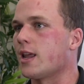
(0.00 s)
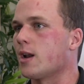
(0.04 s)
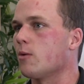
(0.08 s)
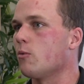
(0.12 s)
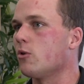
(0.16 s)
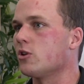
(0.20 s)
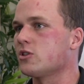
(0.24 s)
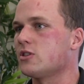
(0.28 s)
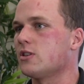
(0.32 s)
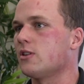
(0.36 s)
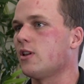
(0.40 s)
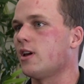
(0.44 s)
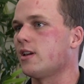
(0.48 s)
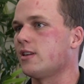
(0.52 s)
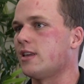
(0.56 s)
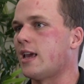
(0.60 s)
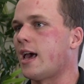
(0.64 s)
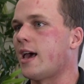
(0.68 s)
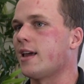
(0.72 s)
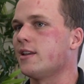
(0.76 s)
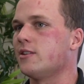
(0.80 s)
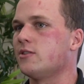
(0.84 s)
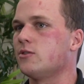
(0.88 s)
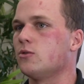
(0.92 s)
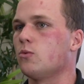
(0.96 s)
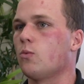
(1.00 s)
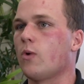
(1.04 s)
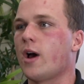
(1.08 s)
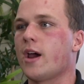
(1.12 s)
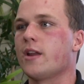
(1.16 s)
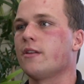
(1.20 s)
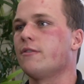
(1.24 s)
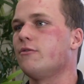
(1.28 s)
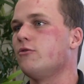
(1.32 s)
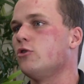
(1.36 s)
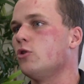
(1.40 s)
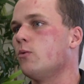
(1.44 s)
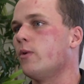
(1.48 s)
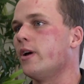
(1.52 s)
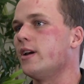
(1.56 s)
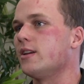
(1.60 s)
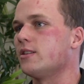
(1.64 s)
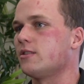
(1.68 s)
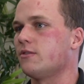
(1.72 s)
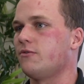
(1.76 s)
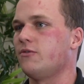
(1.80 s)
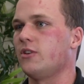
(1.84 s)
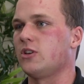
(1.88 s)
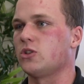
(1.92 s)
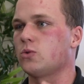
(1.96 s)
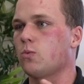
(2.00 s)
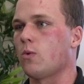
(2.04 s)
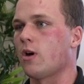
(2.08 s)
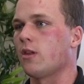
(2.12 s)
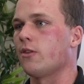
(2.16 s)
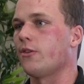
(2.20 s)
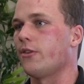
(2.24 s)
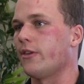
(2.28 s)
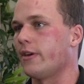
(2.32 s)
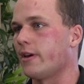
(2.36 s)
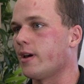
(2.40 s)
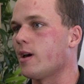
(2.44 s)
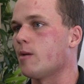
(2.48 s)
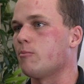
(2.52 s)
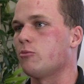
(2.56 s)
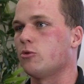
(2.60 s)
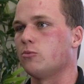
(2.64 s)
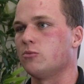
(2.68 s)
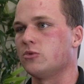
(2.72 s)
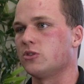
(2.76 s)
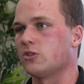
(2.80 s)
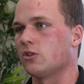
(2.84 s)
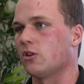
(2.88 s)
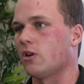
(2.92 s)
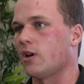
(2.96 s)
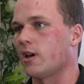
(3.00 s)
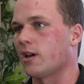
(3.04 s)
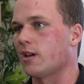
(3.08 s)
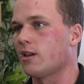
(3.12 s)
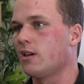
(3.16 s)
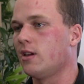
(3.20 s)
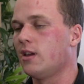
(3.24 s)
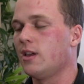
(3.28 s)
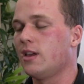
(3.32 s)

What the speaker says: It wasn't like you had to wait a few weeks to fix one thing up. It was like,